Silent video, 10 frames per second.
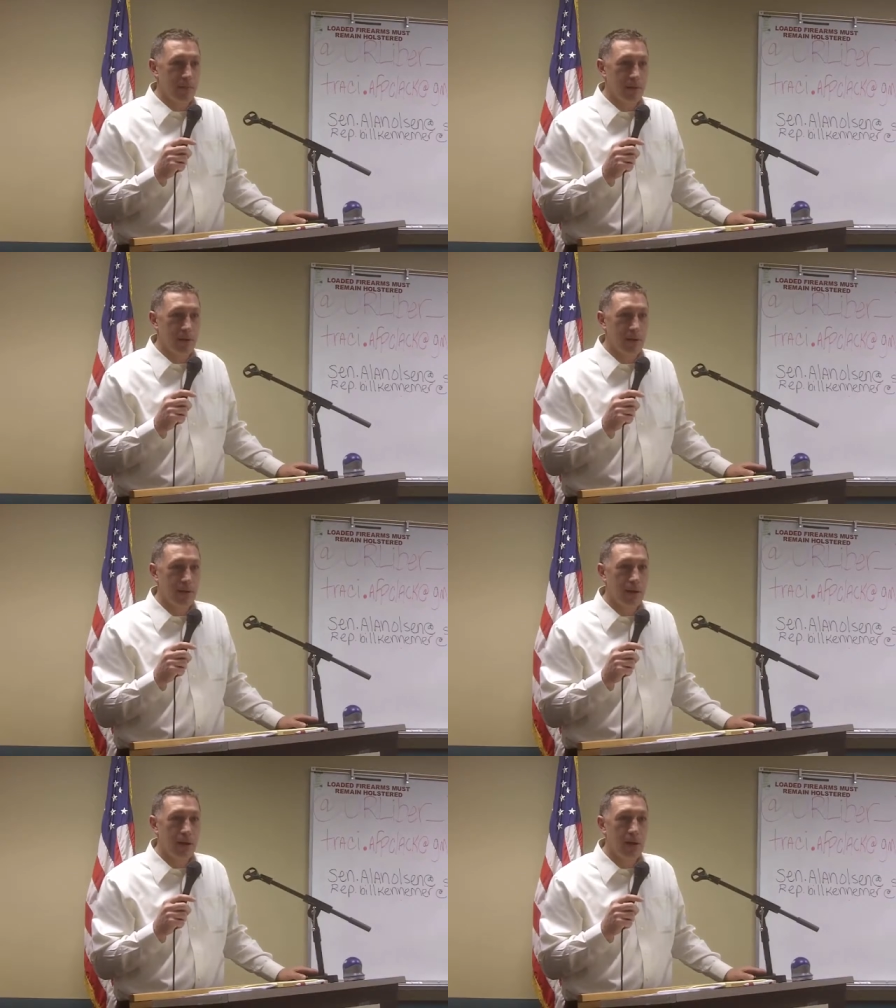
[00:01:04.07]
up here.
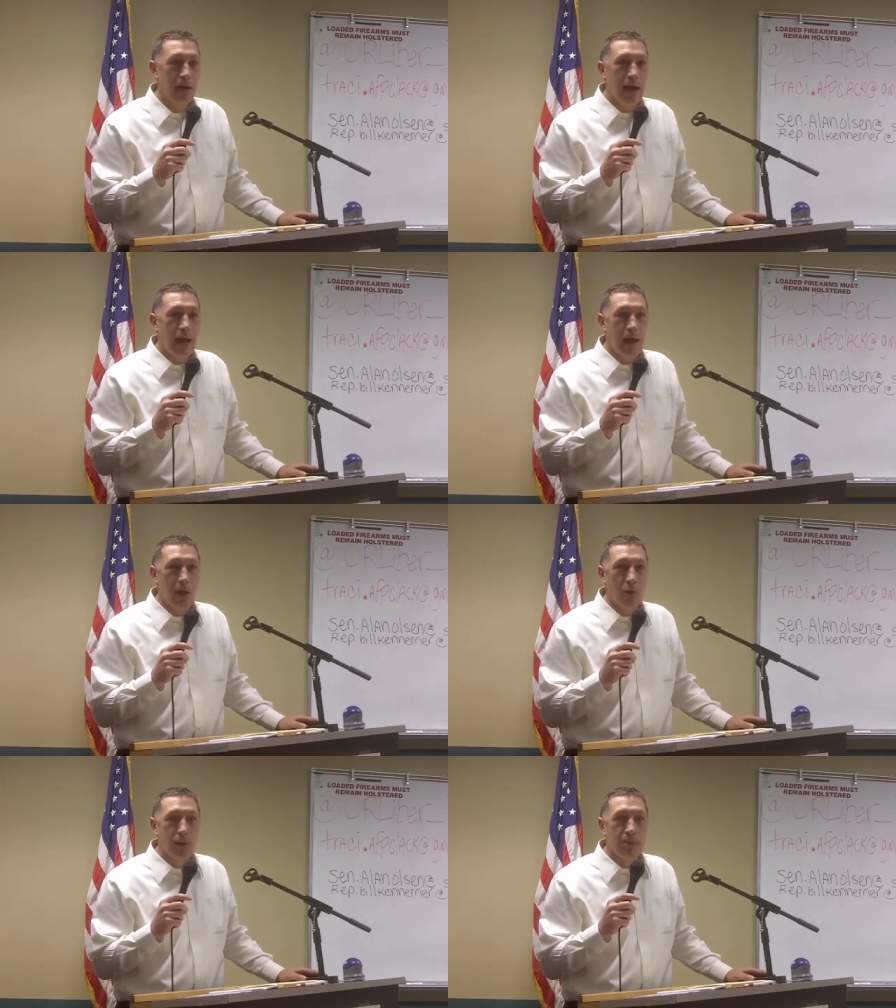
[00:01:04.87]
Mm-hmm.
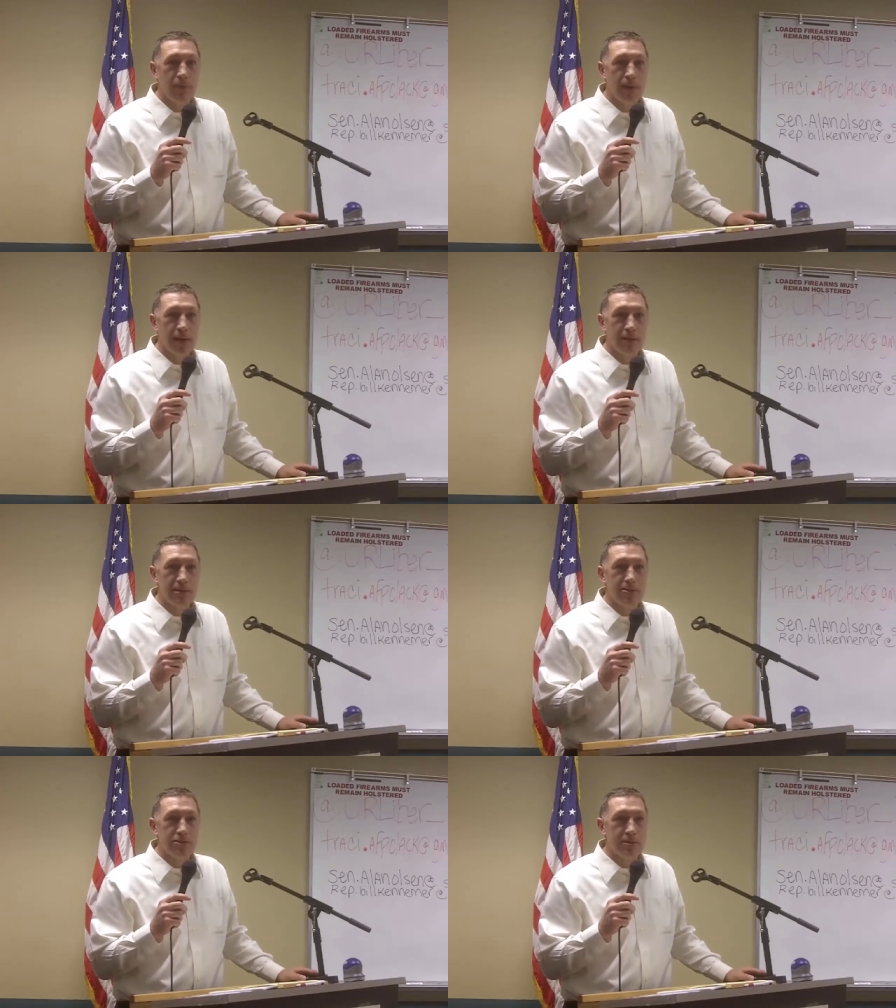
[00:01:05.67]
How we're going to make
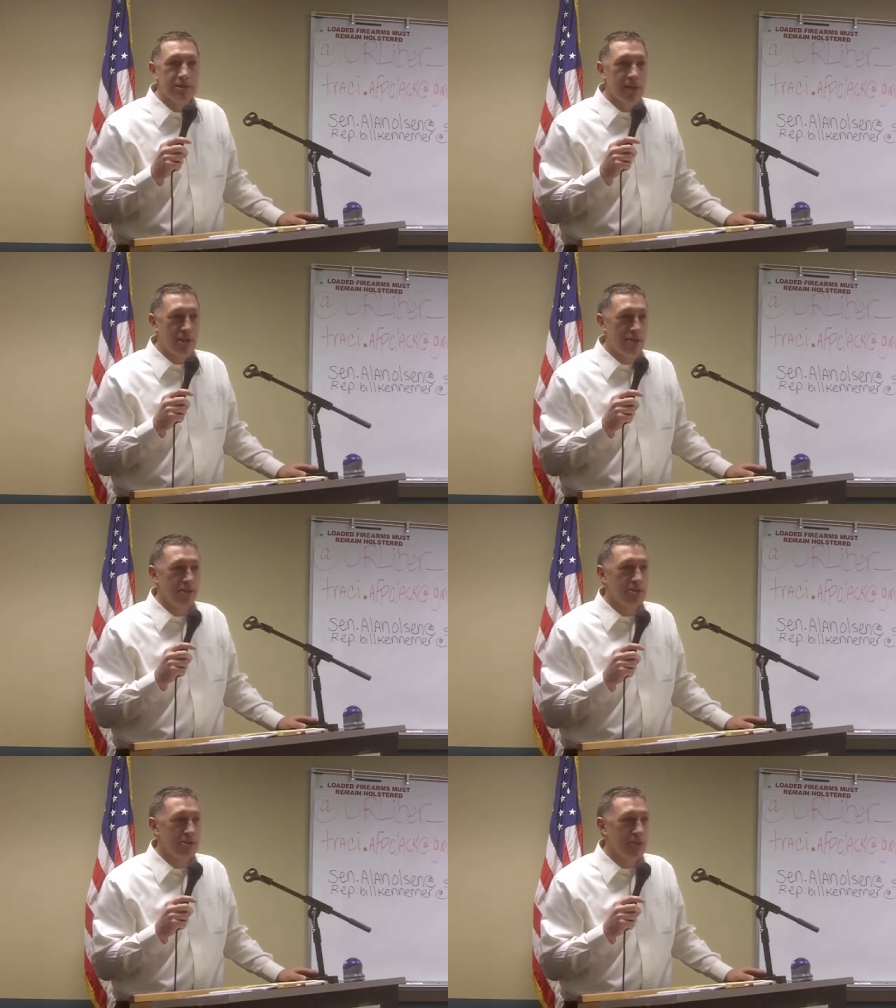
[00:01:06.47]
it so that
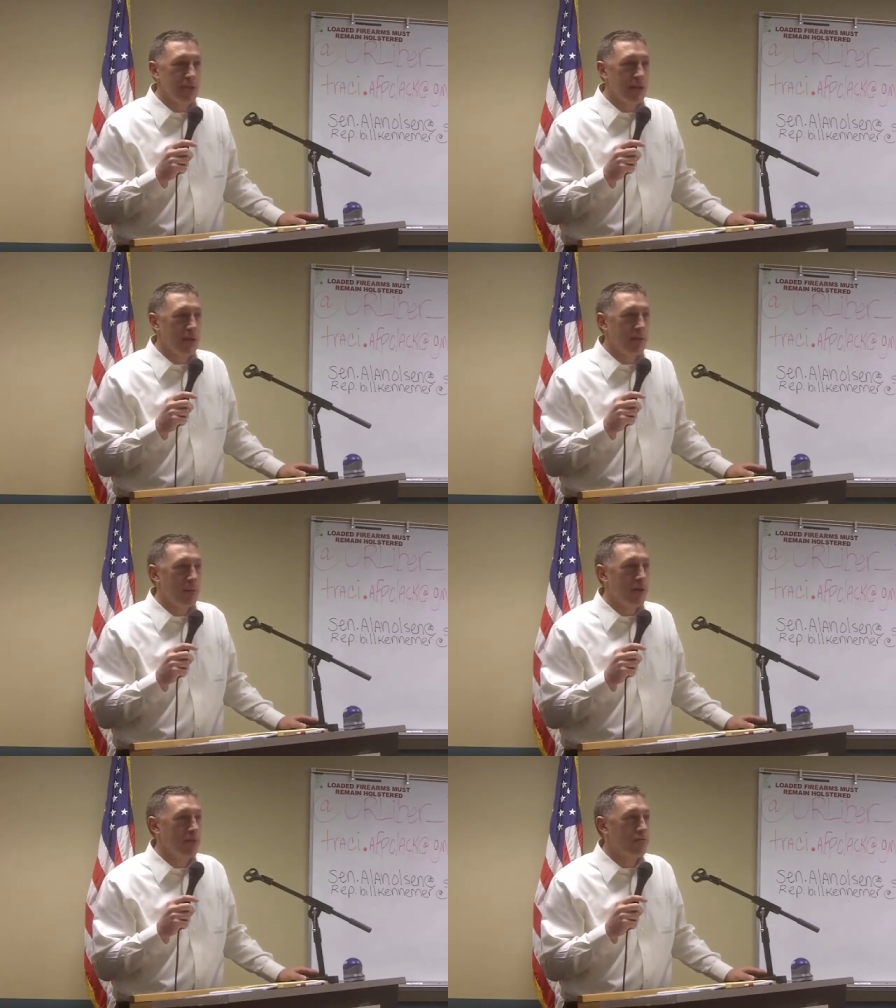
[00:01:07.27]
Senator Olson can come
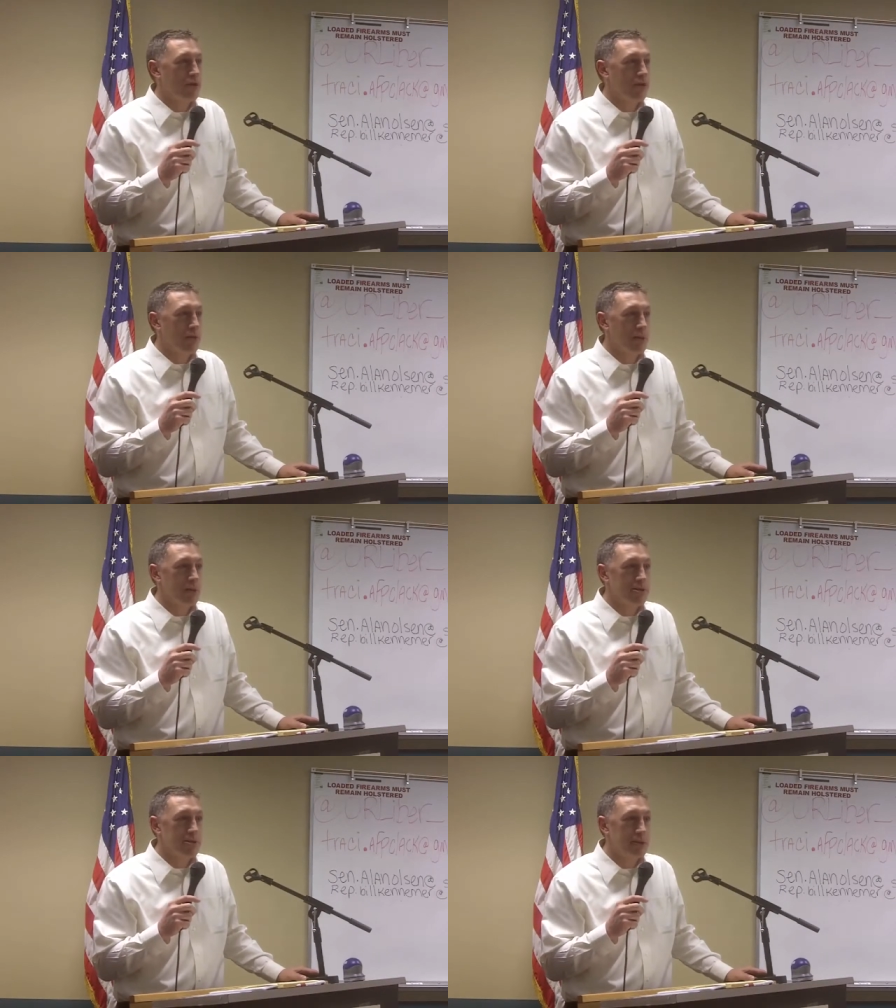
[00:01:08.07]
up here in a few
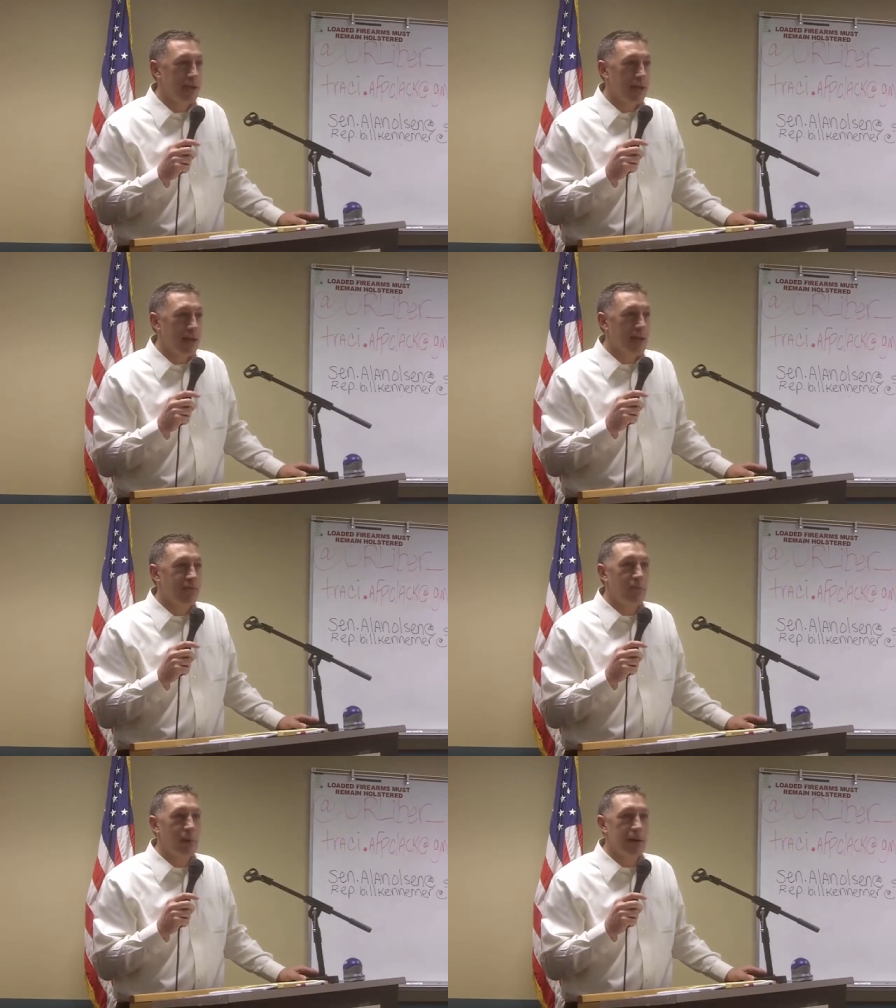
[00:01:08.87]
years and
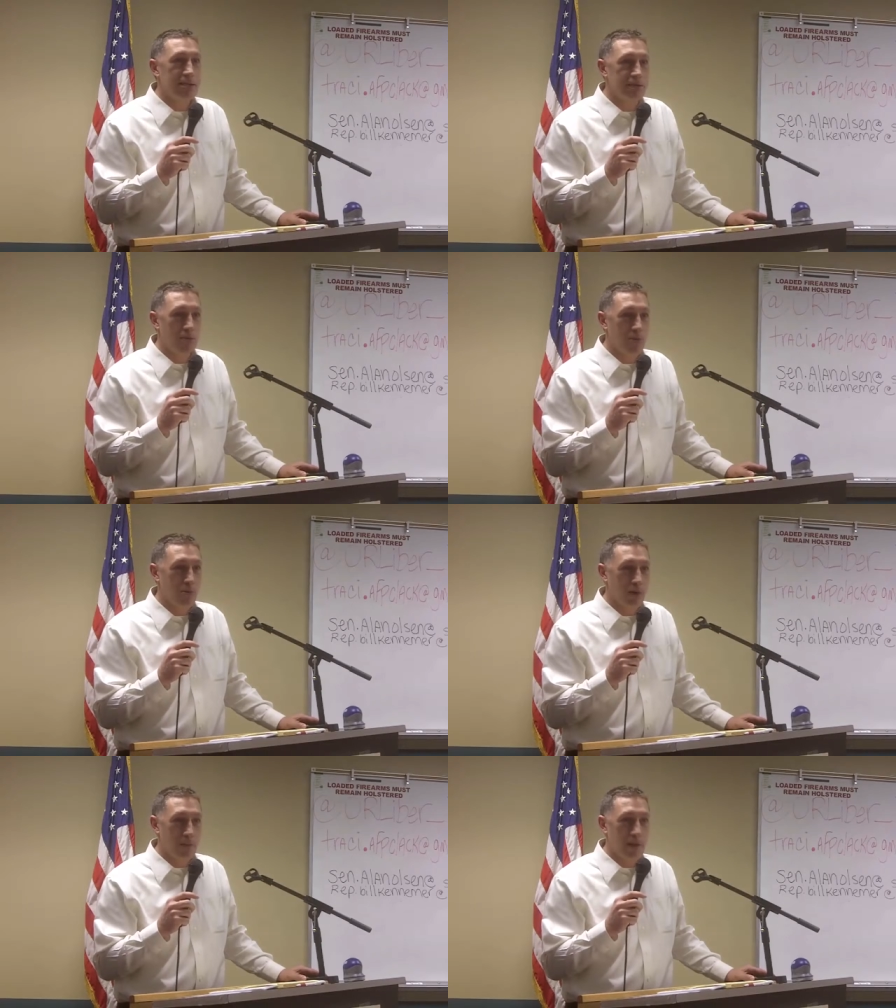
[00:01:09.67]
give a positive
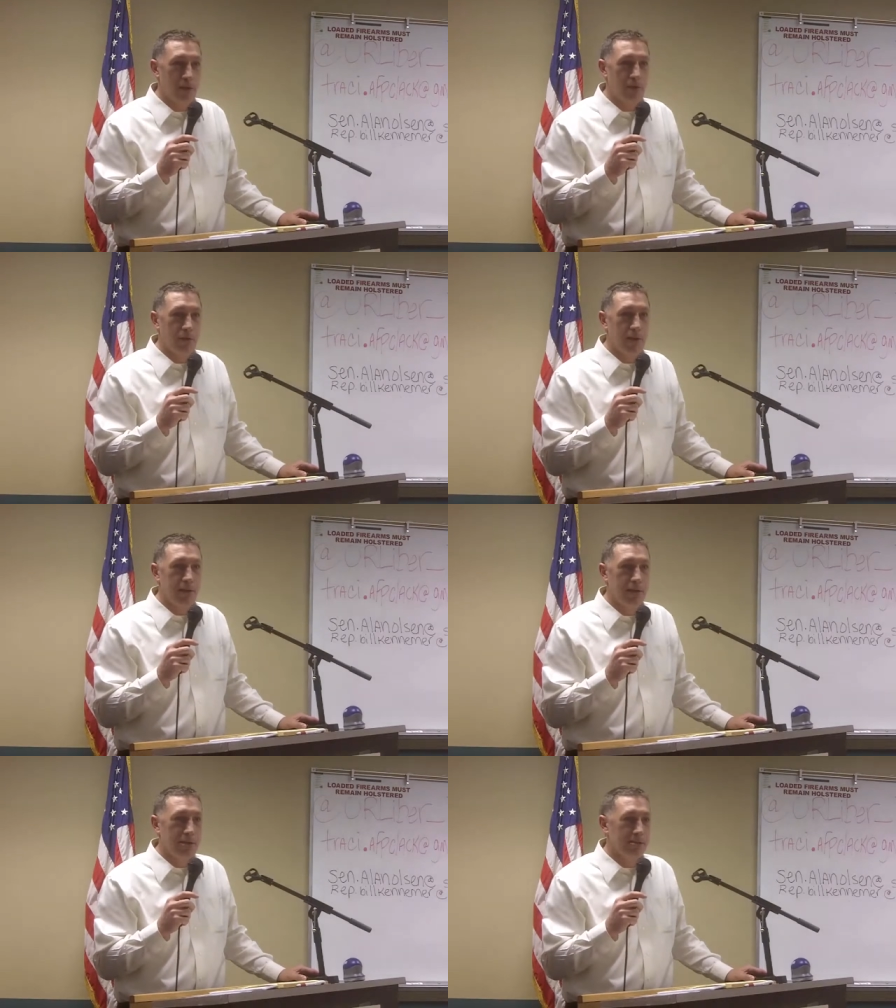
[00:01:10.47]
report about all the
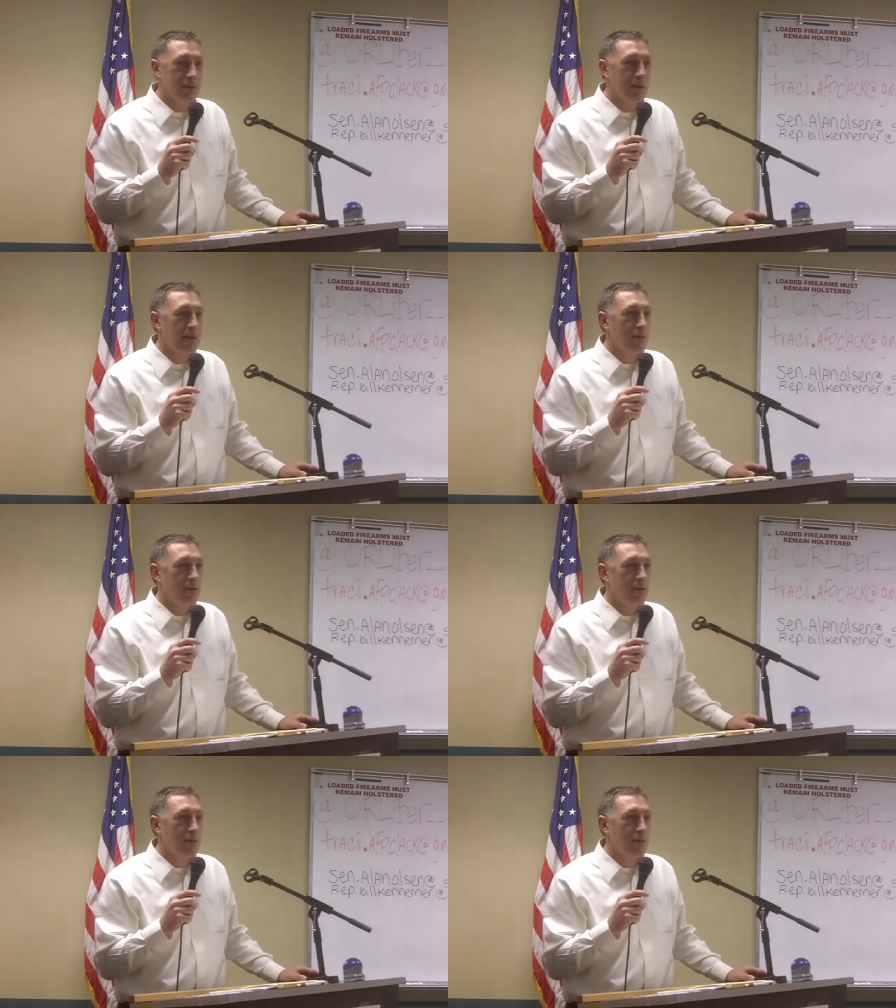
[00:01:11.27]
great things